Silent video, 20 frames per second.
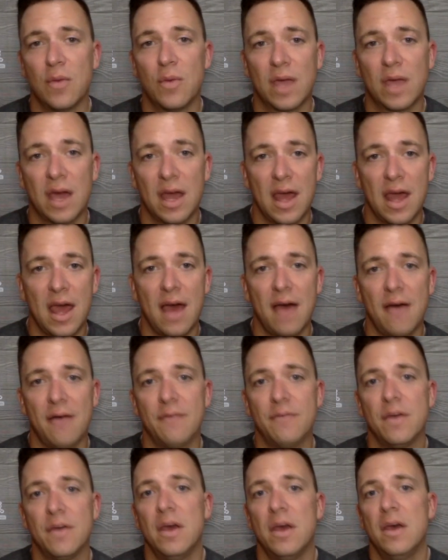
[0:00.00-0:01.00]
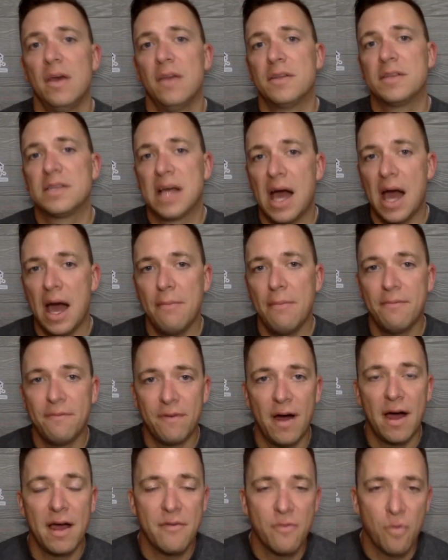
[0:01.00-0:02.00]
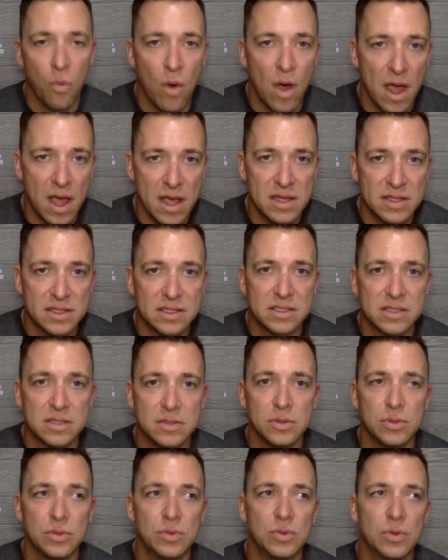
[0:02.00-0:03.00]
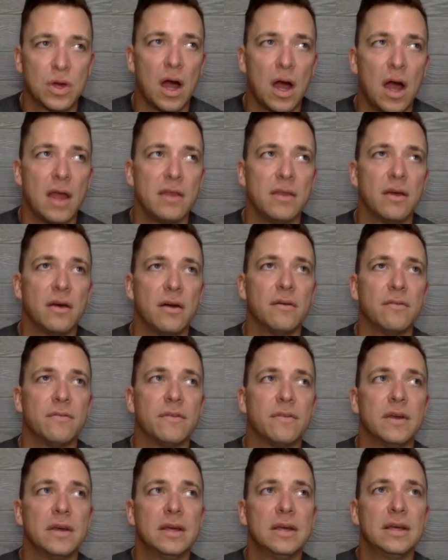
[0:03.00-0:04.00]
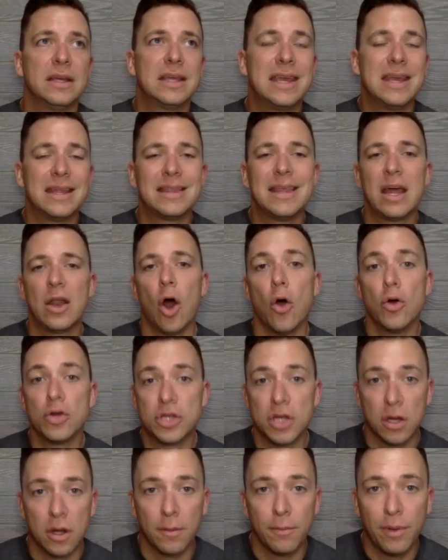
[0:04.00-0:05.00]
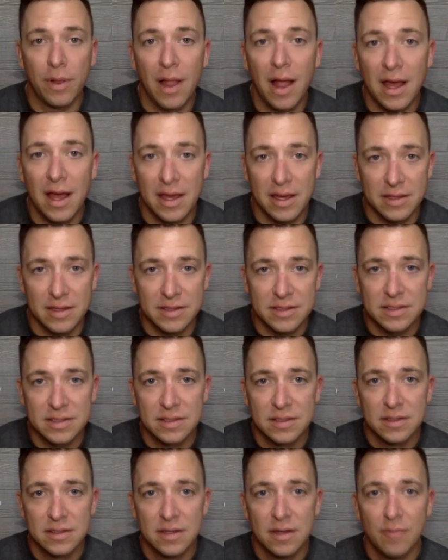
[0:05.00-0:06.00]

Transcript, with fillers: We kind of have the top five ways to kind of get that OSHA compliance,